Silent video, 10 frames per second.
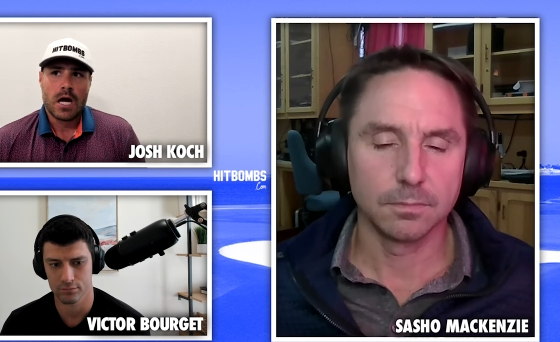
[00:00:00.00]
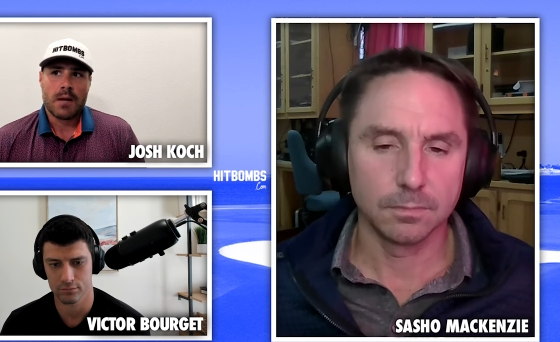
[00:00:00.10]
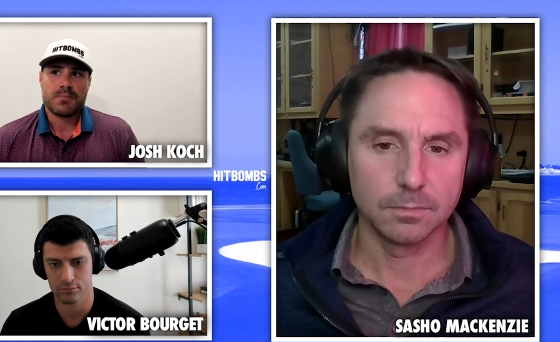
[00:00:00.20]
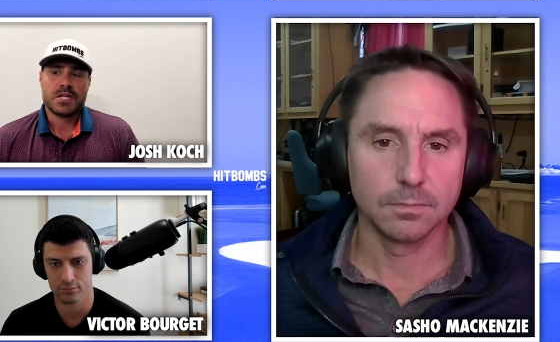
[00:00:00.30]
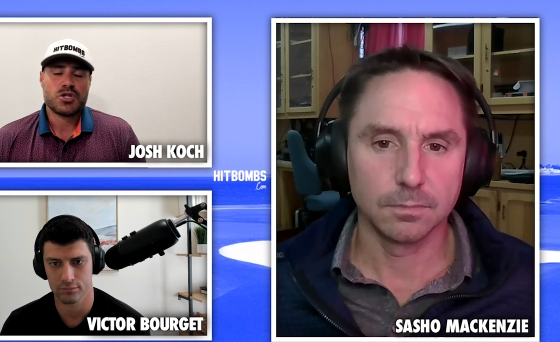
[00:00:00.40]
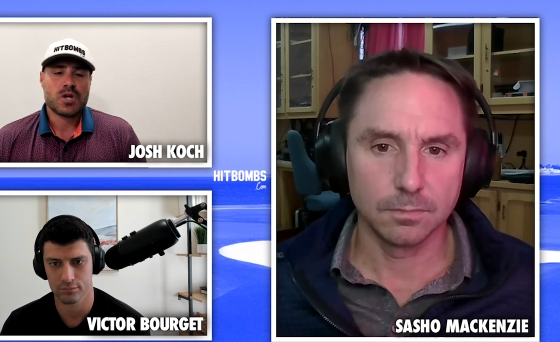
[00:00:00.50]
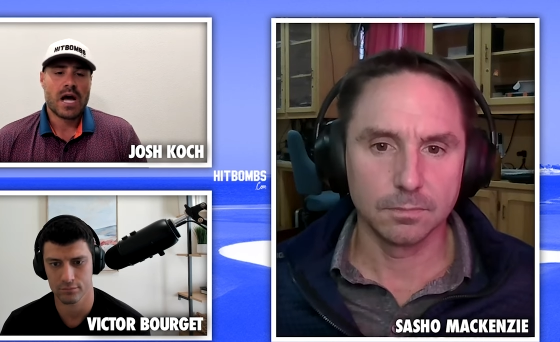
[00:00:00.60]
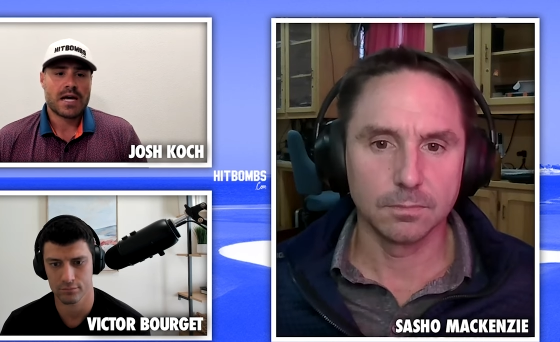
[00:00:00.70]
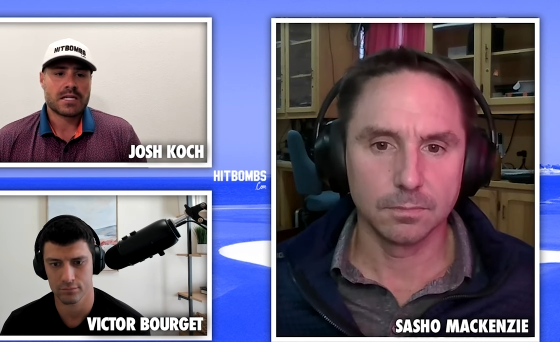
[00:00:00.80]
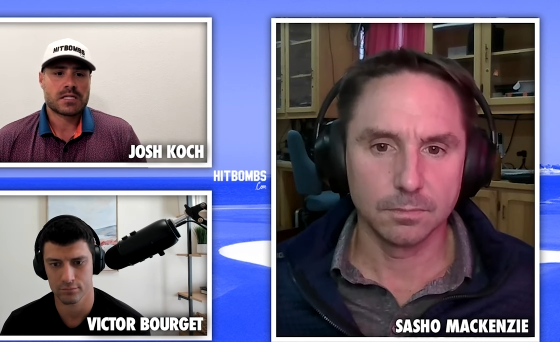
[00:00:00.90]
Speaker 1: Um, did you
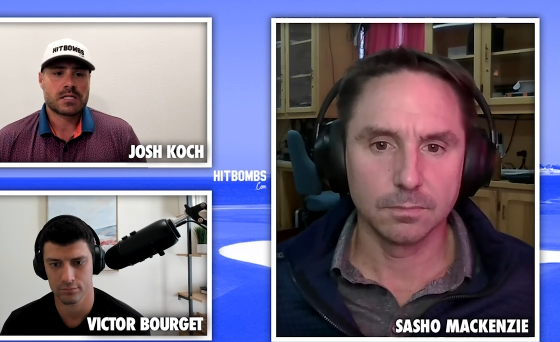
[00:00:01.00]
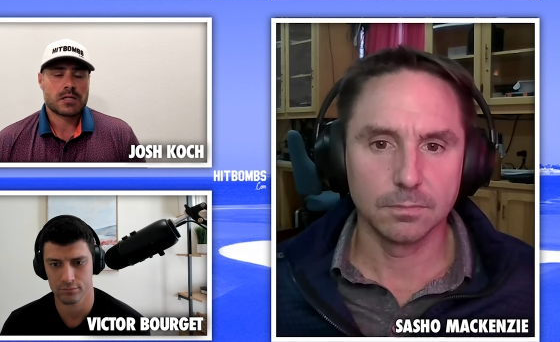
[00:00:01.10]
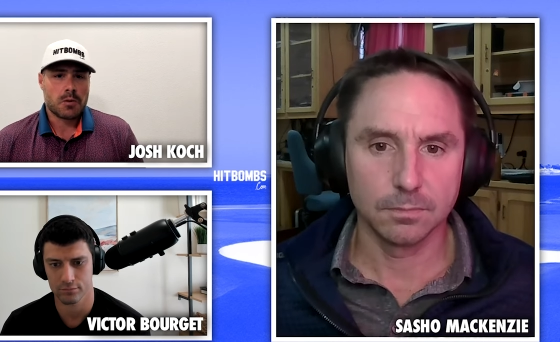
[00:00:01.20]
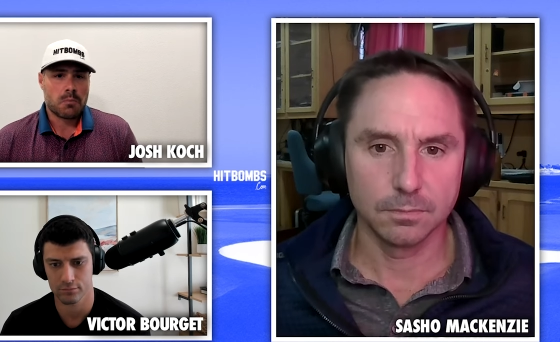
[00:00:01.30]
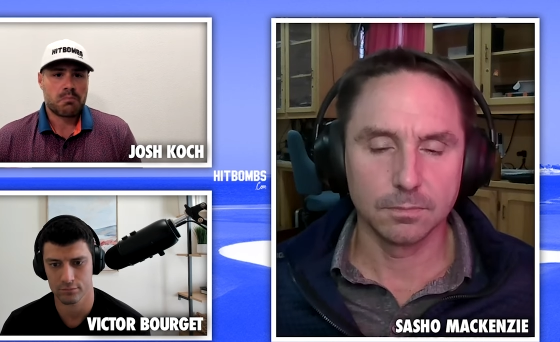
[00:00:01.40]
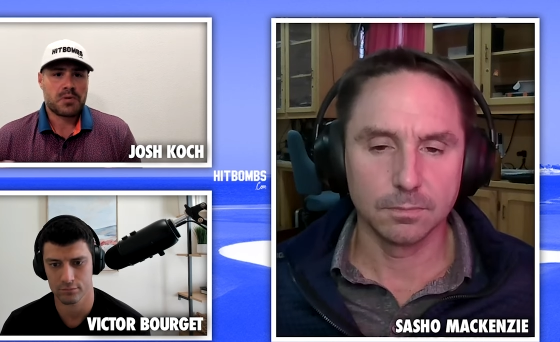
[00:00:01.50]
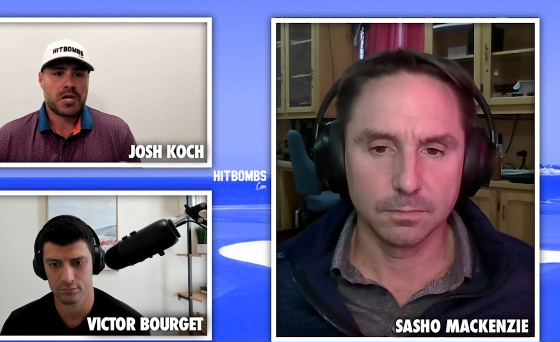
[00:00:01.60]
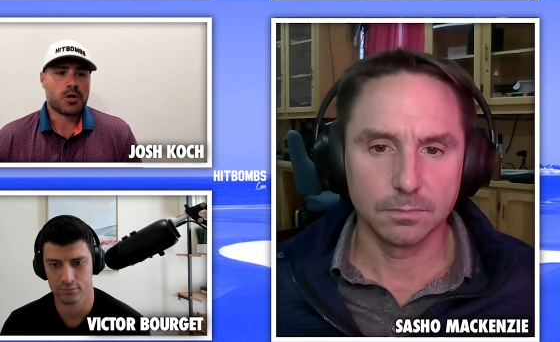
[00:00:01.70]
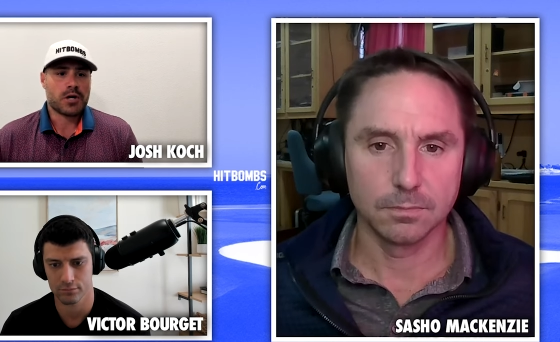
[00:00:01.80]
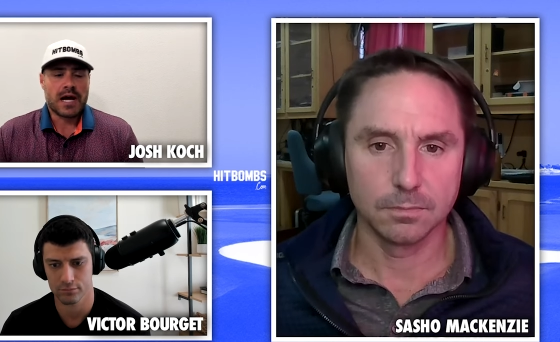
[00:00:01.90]
guys
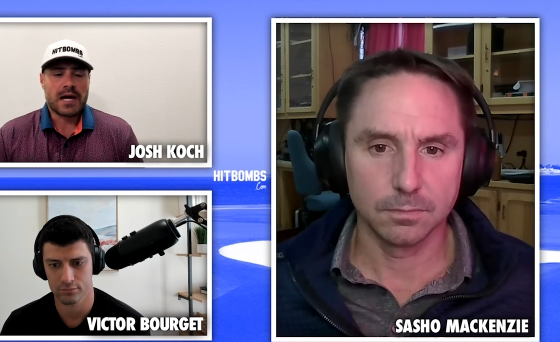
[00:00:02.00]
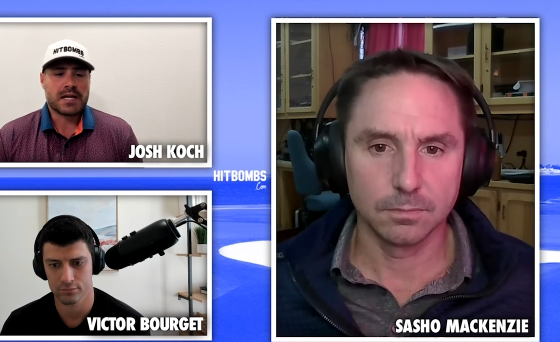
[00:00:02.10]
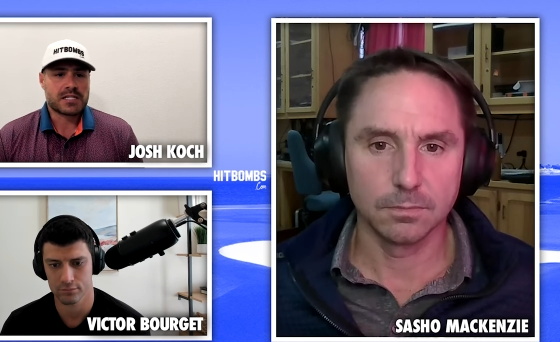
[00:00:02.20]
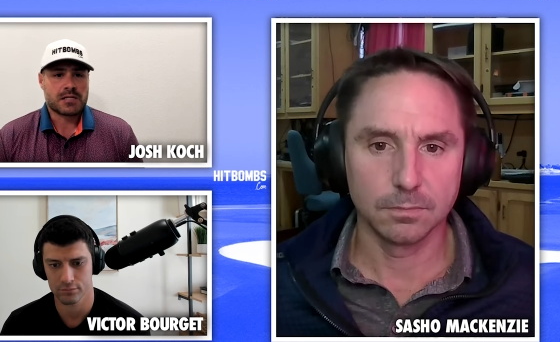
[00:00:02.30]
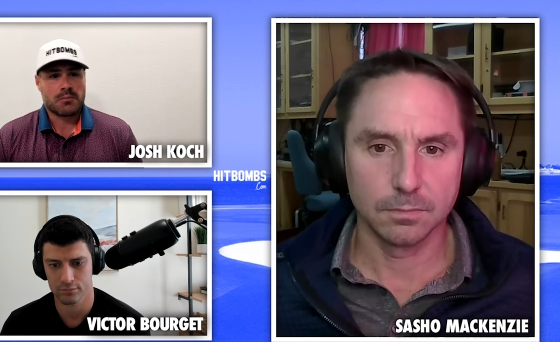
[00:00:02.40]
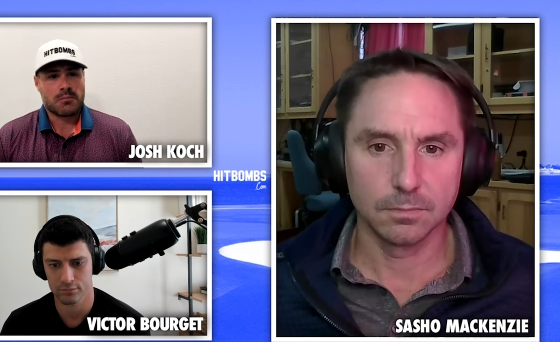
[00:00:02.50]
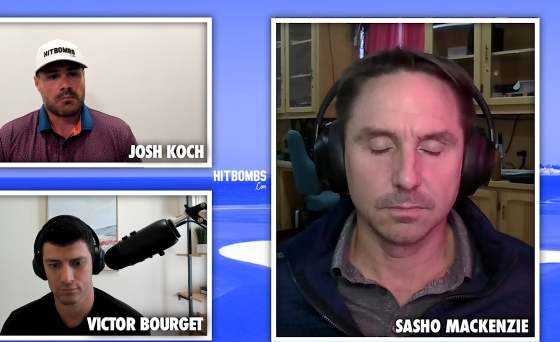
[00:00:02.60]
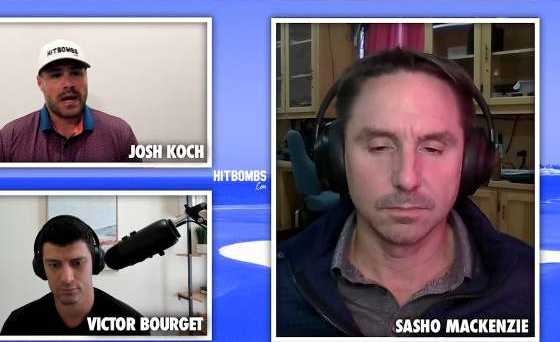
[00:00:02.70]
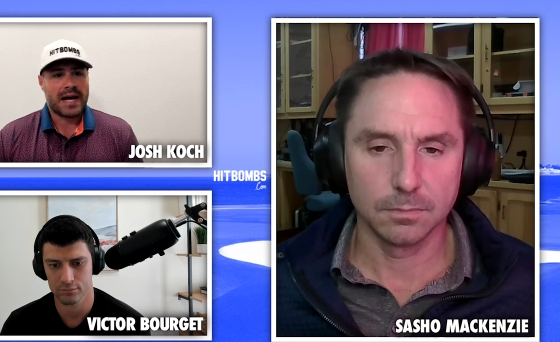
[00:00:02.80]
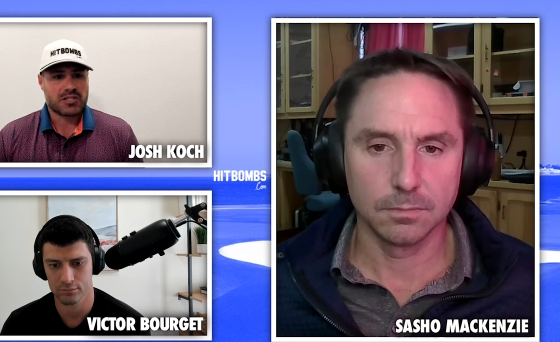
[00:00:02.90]
periodize
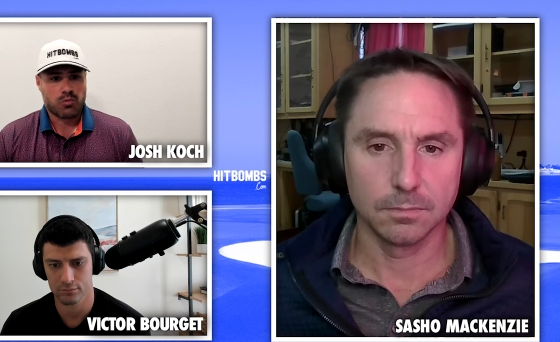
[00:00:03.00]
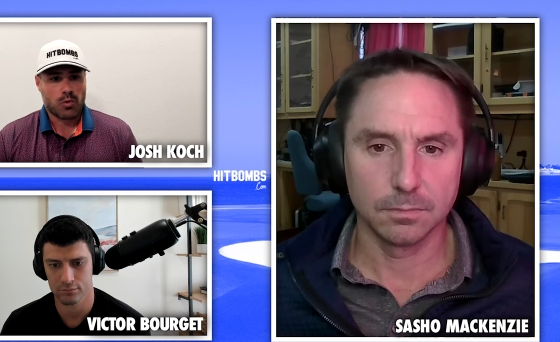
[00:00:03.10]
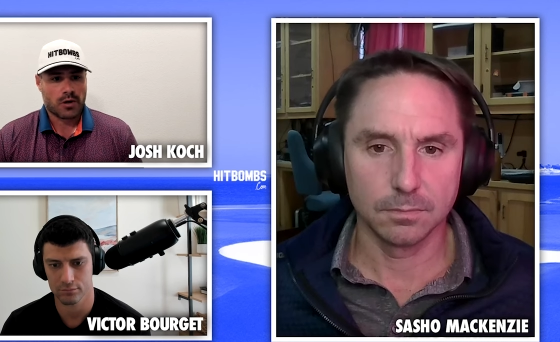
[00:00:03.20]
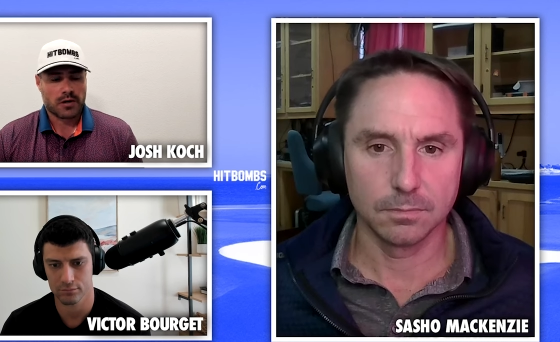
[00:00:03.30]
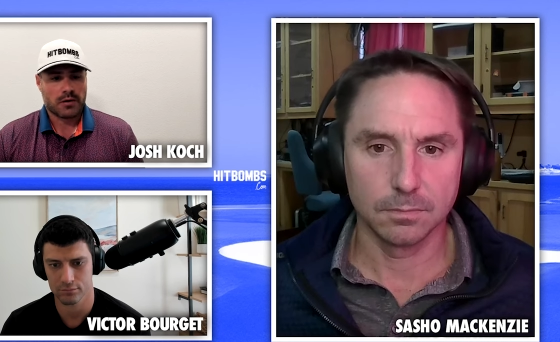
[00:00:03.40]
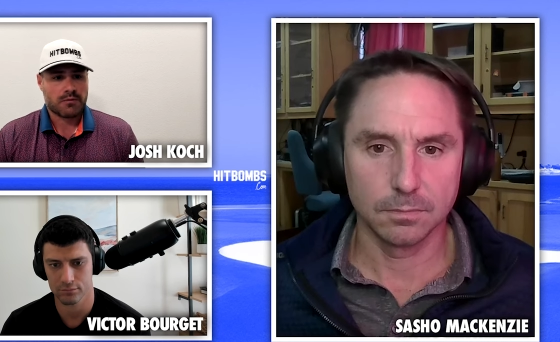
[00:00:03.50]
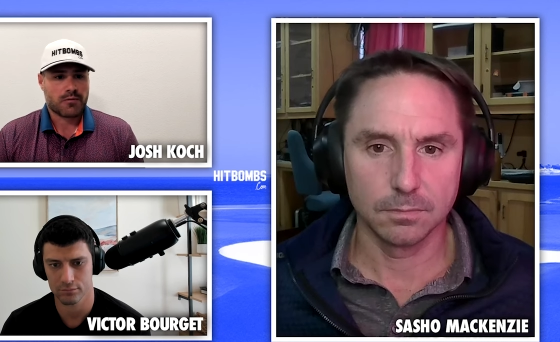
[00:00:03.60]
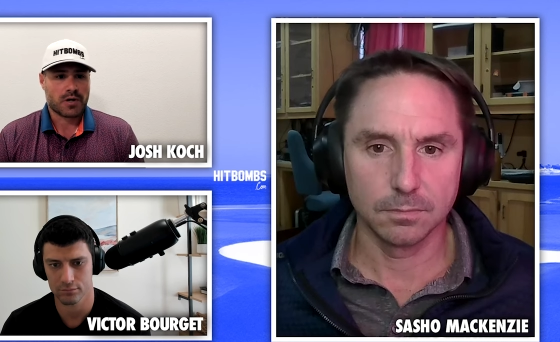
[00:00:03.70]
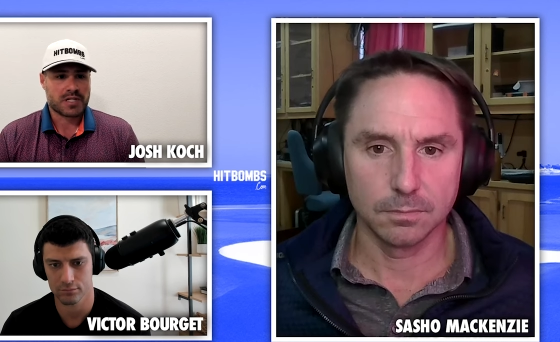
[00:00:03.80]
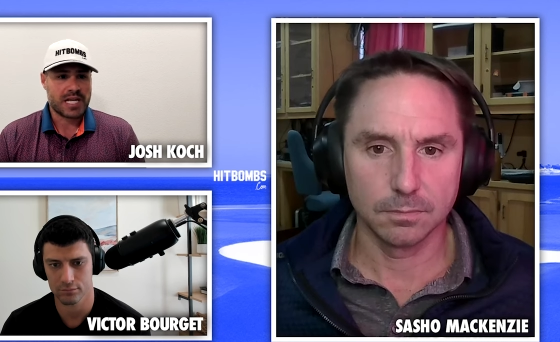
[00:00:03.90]
Matt's work,
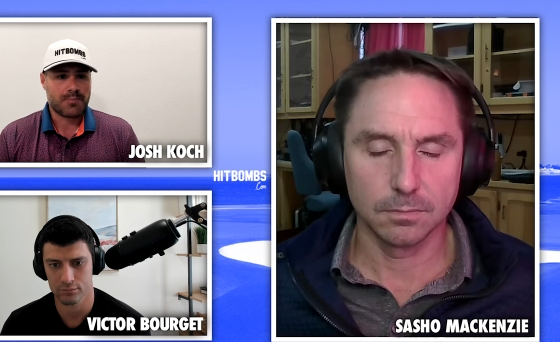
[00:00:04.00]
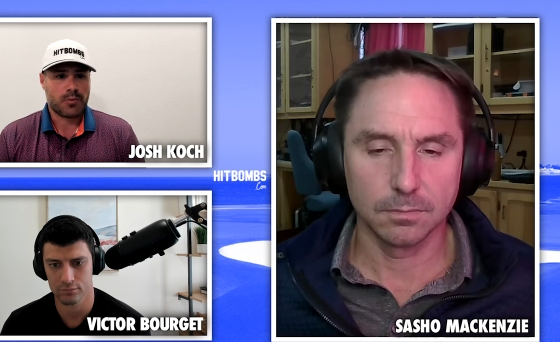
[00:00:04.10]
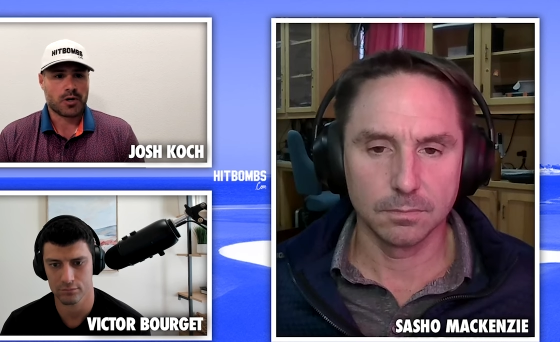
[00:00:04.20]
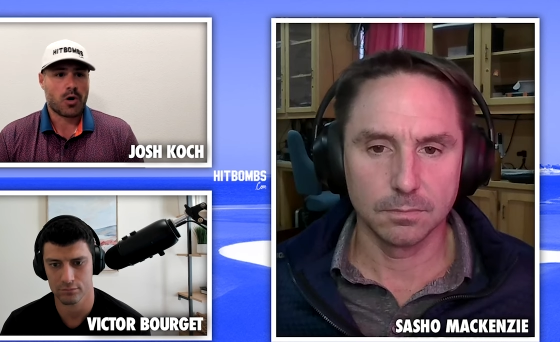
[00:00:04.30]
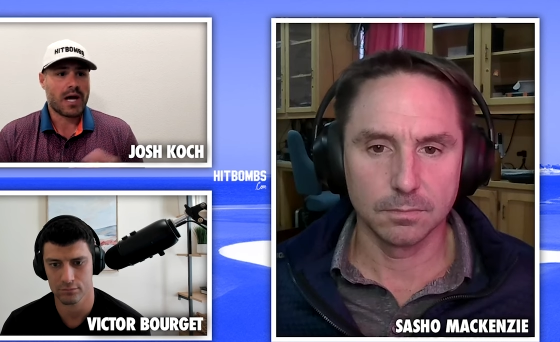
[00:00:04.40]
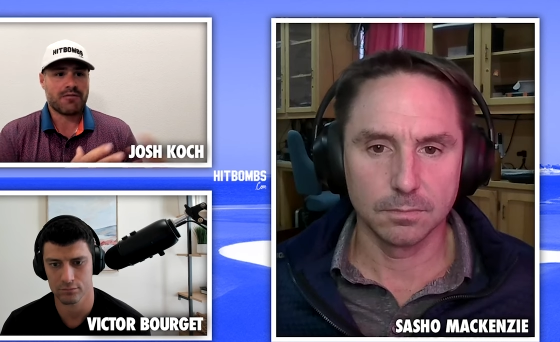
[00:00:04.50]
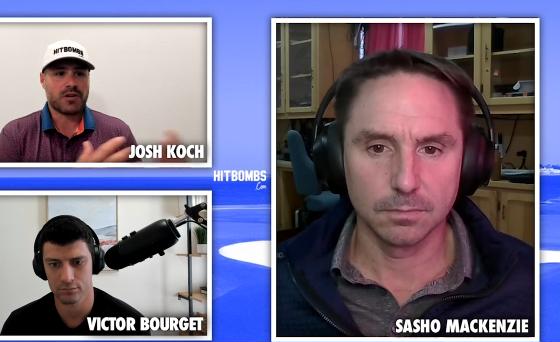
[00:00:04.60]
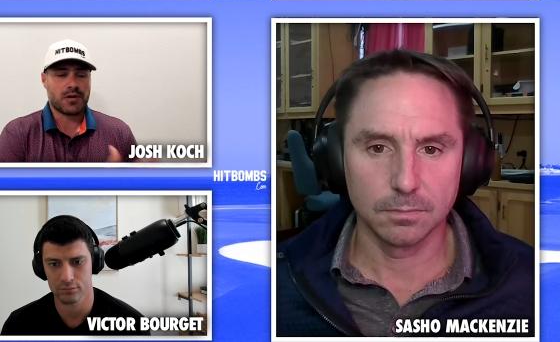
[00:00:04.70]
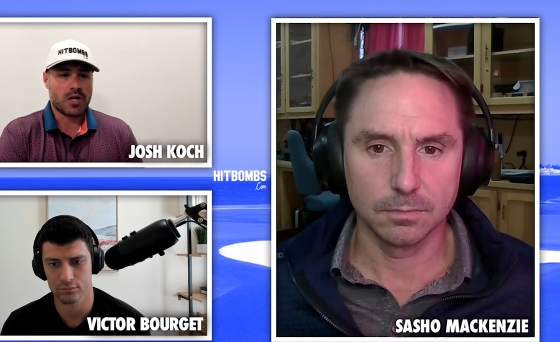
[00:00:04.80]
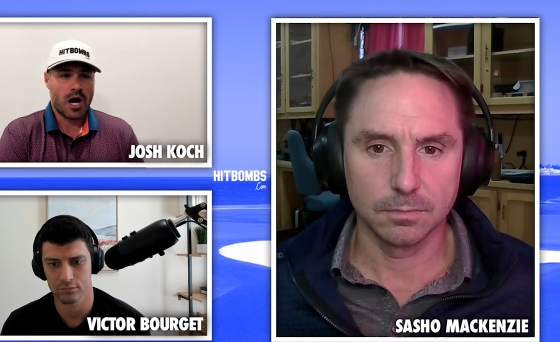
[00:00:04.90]
for example, go
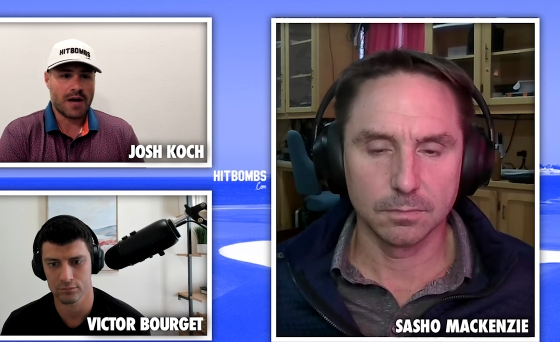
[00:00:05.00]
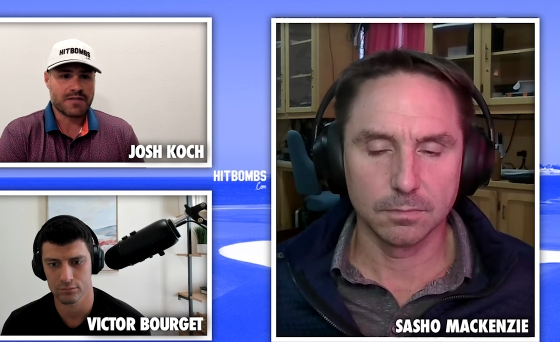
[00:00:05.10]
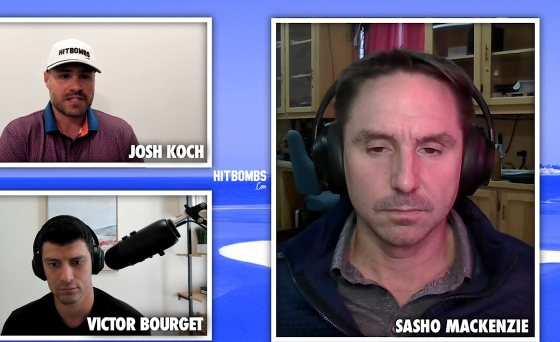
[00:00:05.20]
heavier in the off